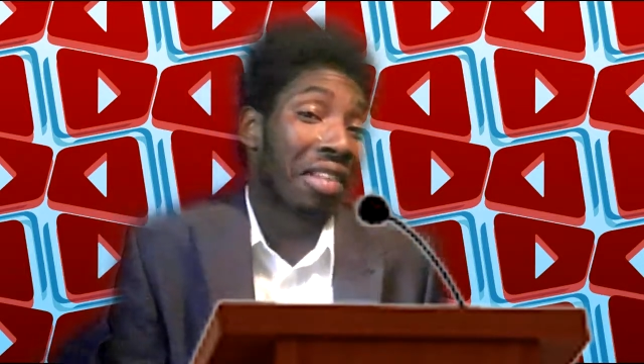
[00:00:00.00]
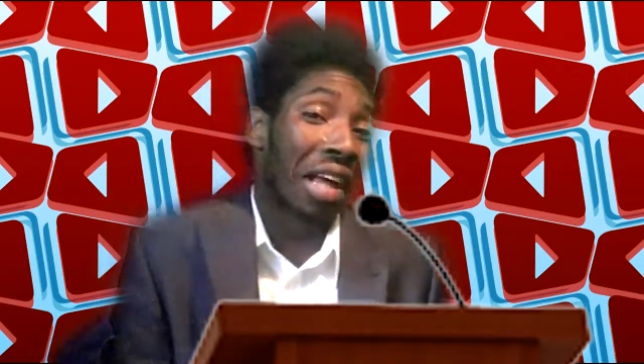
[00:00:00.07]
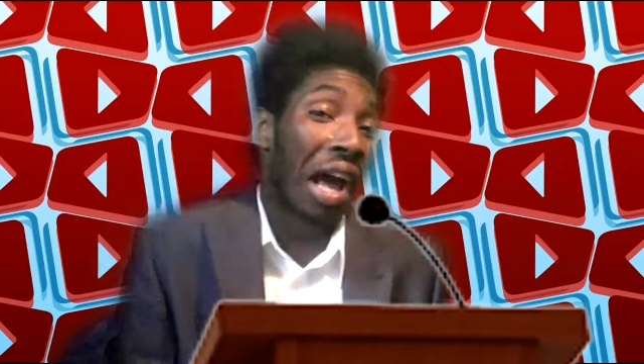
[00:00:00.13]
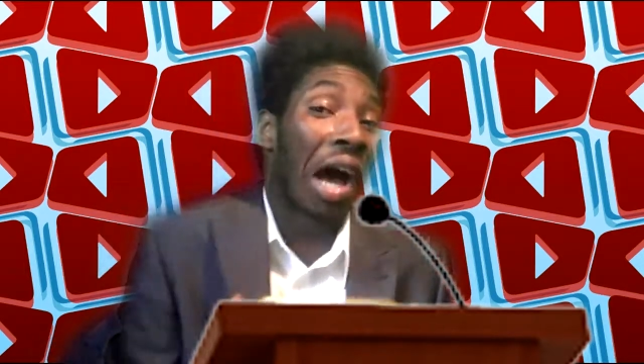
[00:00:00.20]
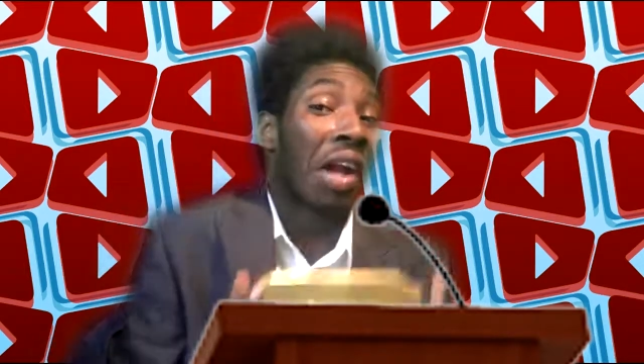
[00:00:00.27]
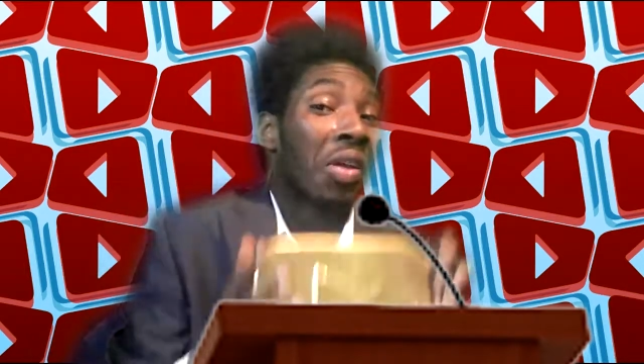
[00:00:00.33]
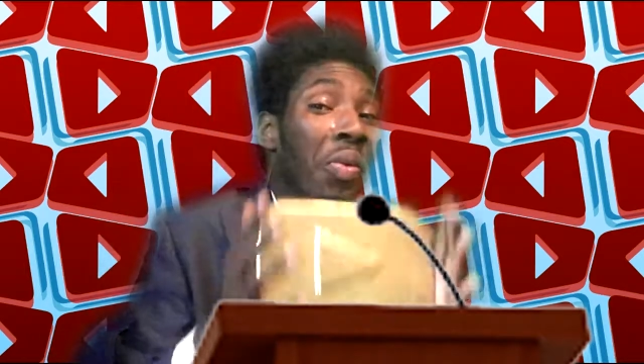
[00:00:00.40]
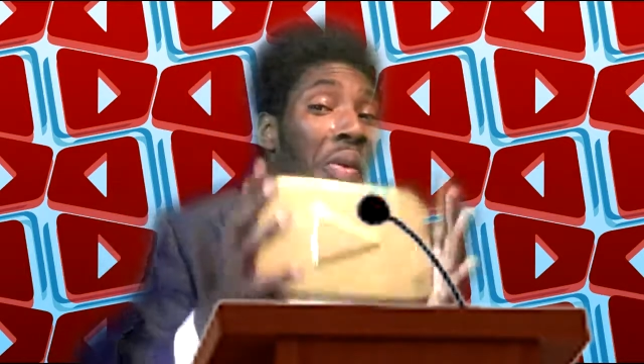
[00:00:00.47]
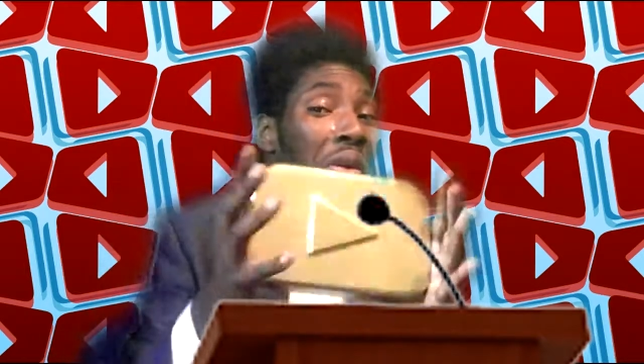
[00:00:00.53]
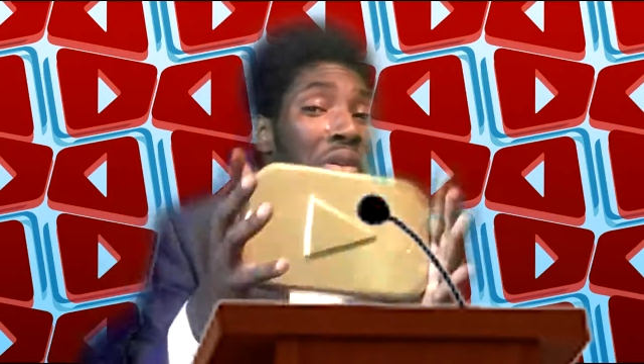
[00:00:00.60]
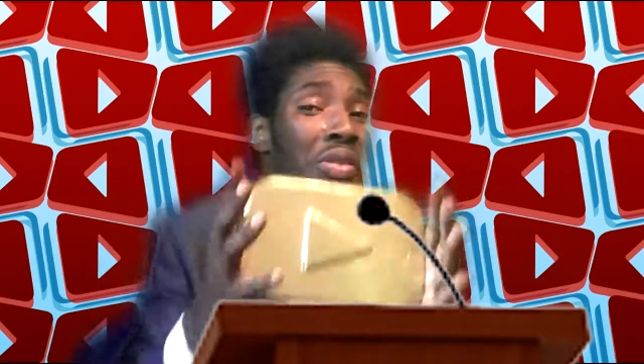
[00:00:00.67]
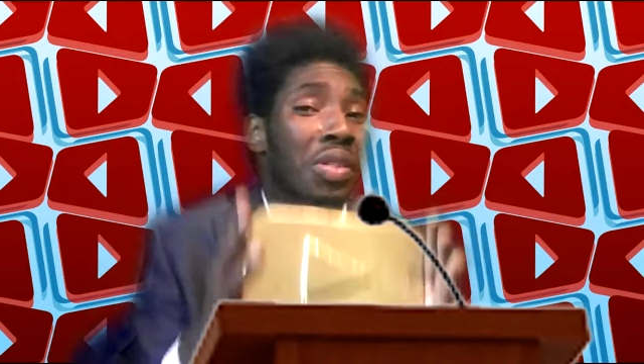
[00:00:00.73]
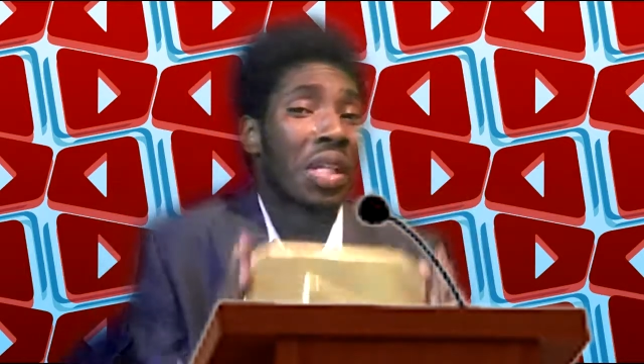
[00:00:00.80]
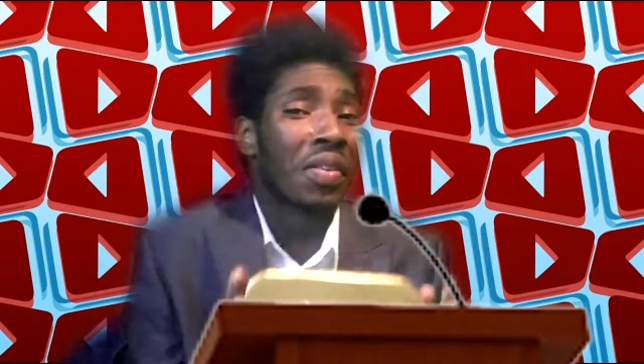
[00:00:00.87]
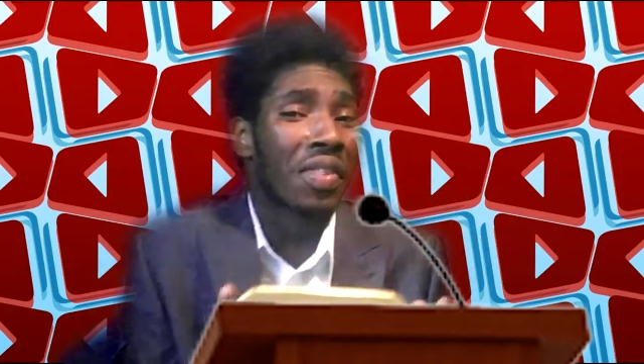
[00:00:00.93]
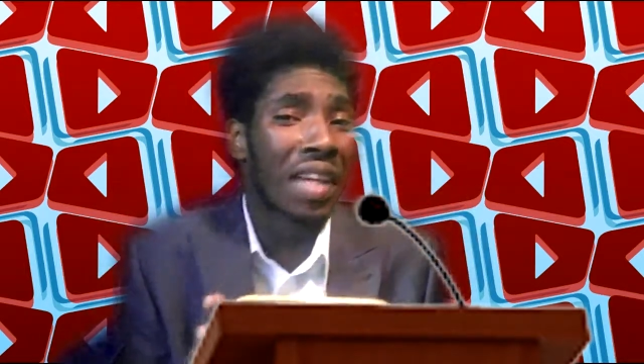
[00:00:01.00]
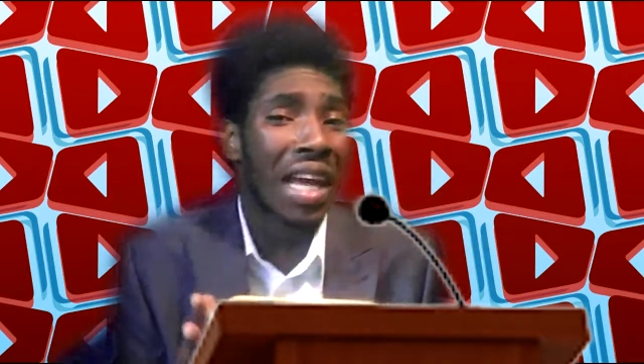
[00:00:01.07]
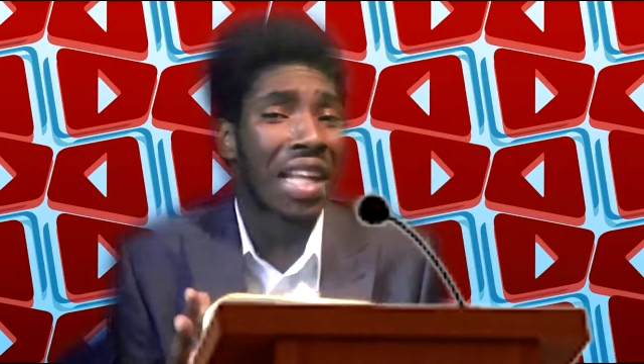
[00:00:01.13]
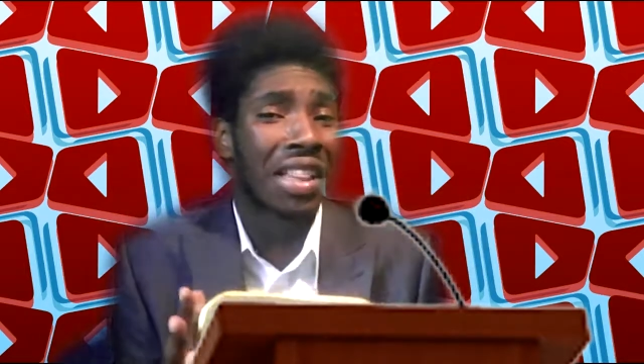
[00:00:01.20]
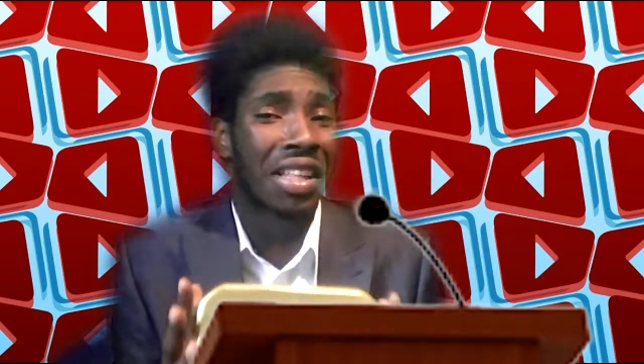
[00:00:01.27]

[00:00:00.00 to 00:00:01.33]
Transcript: How in the world did you even get